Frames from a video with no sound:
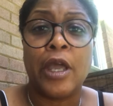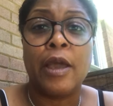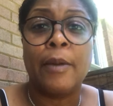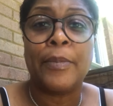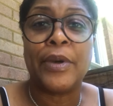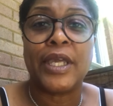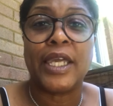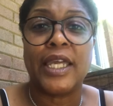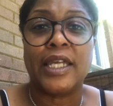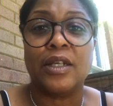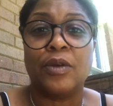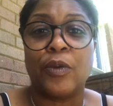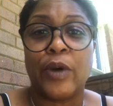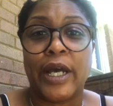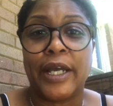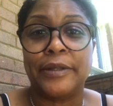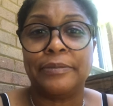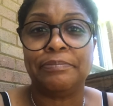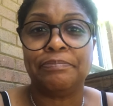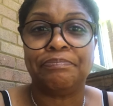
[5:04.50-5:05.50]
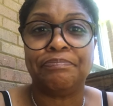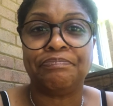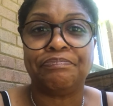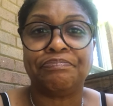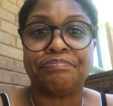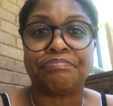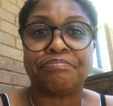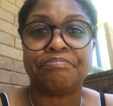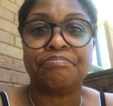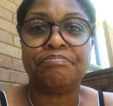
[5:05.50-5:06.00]
But anyway,
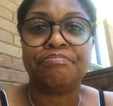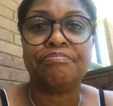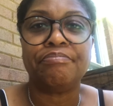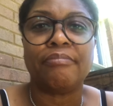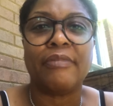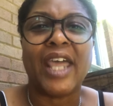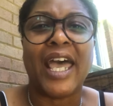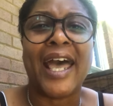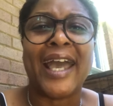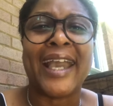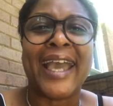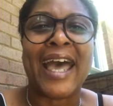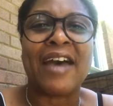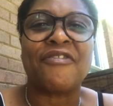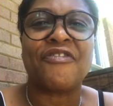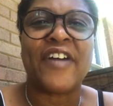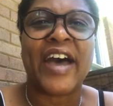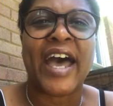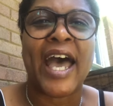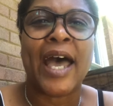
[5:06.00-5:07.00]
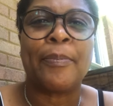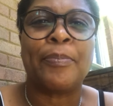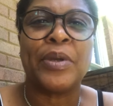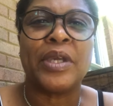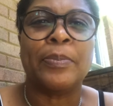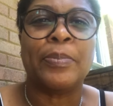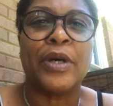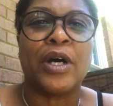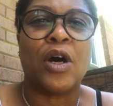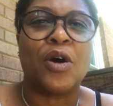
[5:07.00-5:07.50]
I got five
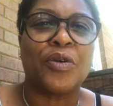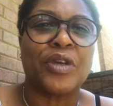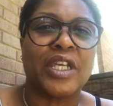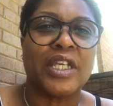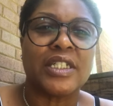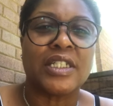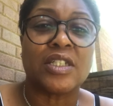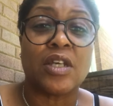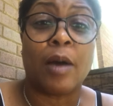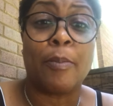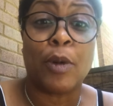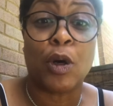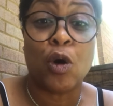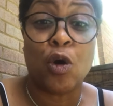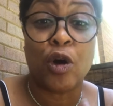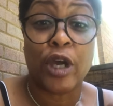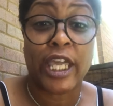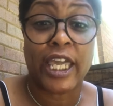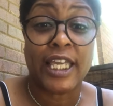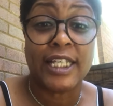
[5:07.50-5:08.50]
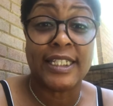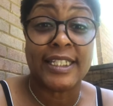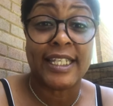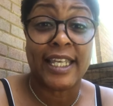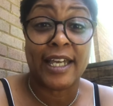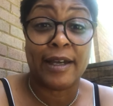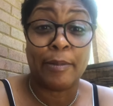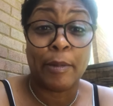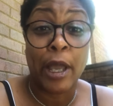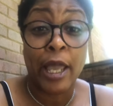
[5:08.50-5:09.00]
people on here, so I'm going to go ahead and
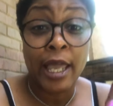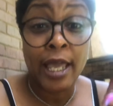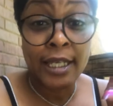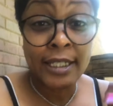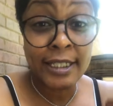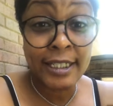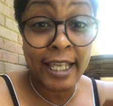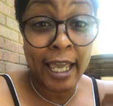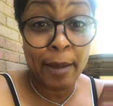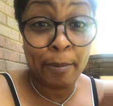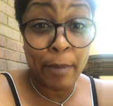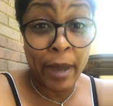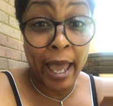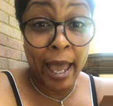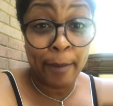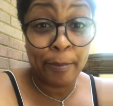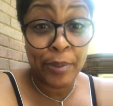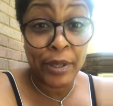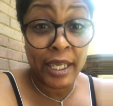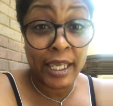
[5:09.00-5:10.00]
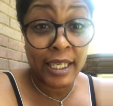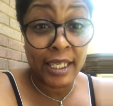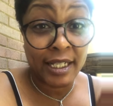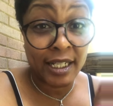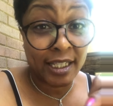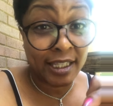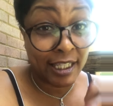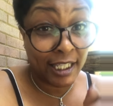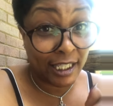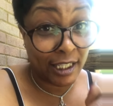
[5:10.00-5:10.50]
tell them, say my opinion,
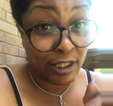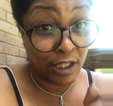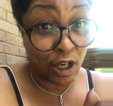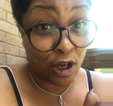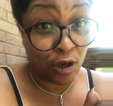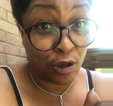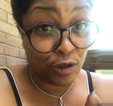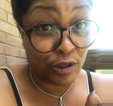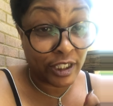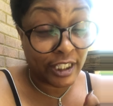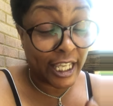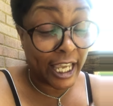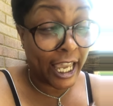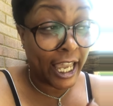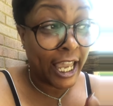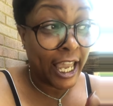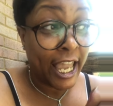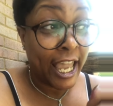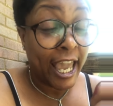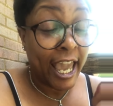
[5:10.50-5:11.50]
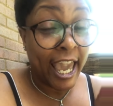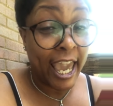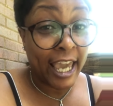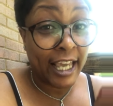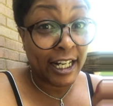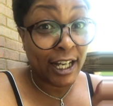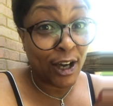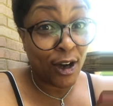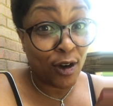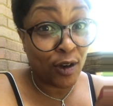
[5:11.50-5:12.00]
and then those that
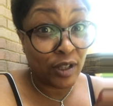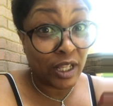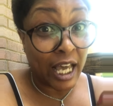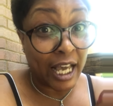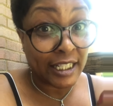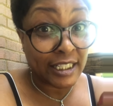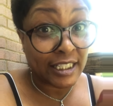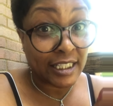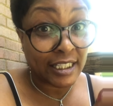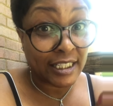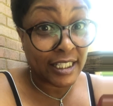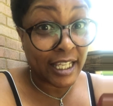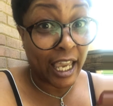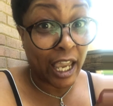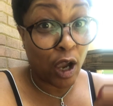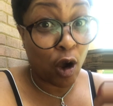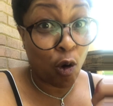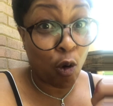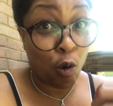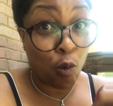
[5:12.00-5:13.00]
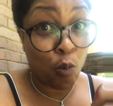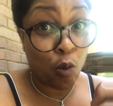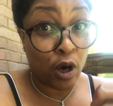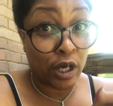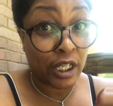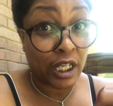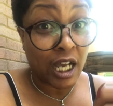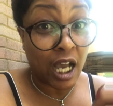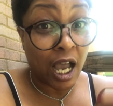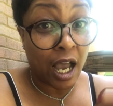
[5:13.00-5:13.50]
had a whole lot to say or
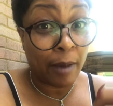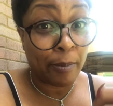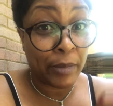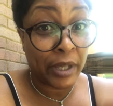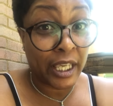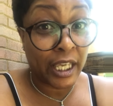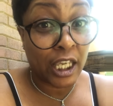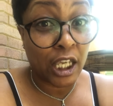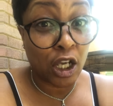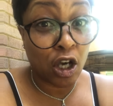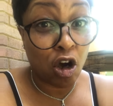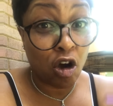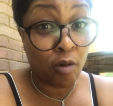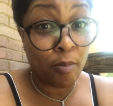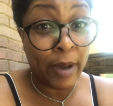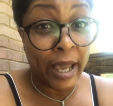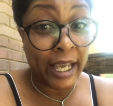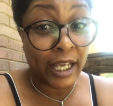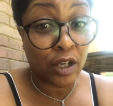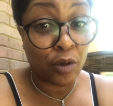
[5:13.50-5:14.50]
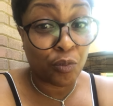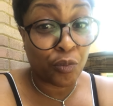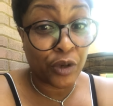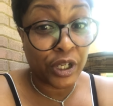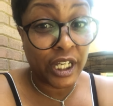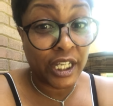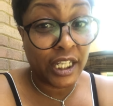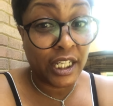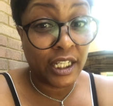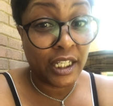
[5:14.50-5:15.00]
want to comment can go back and
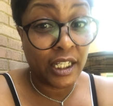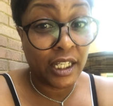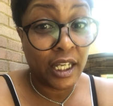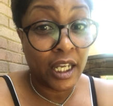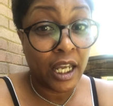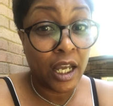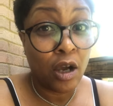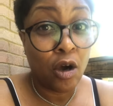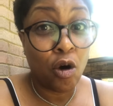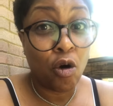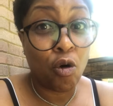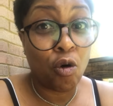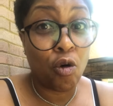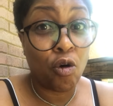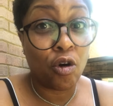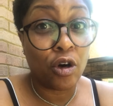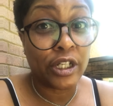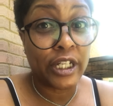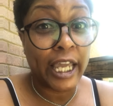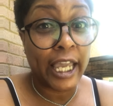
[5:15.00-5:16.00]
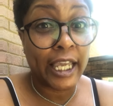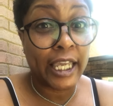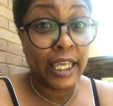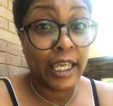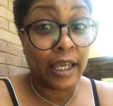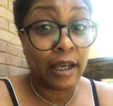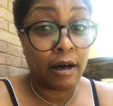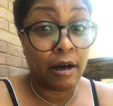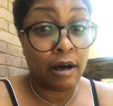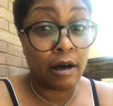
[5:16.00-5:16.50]
read, or they
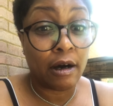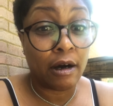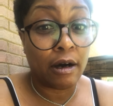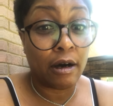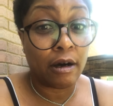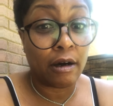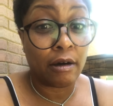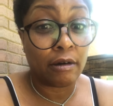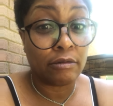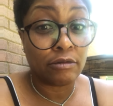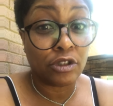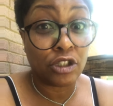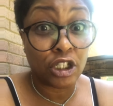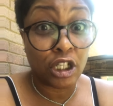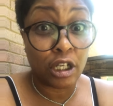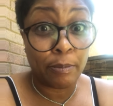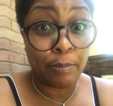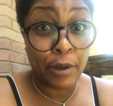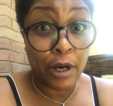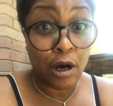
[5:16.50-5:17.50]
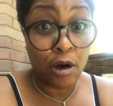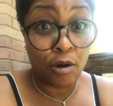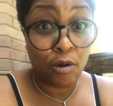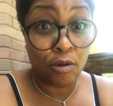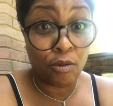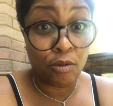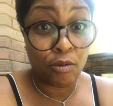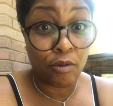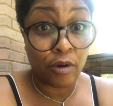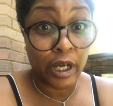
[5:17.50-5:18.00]
can jump
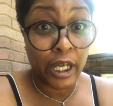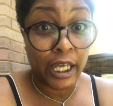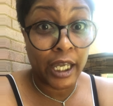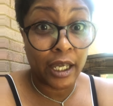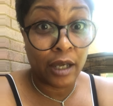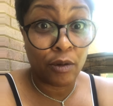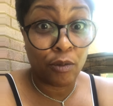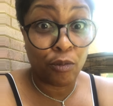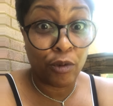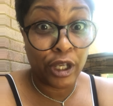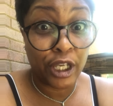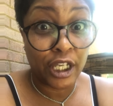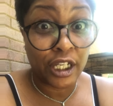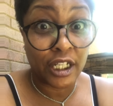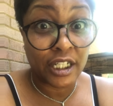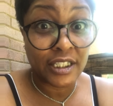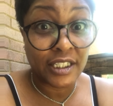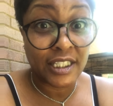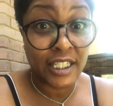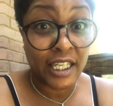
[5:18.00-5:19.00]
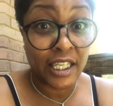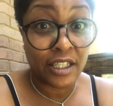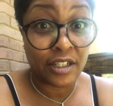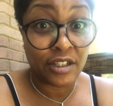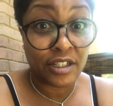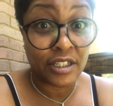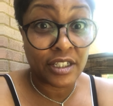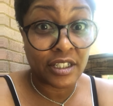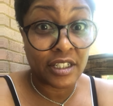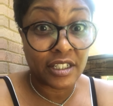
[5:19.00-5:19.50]
on and we can continue
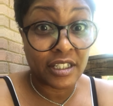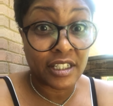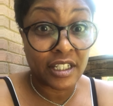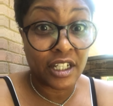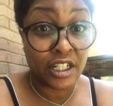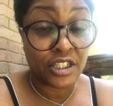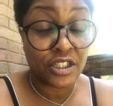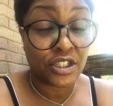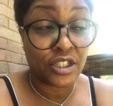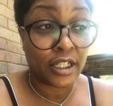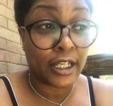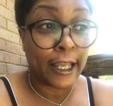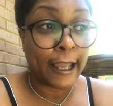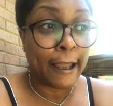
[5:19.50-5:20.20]
this discussion.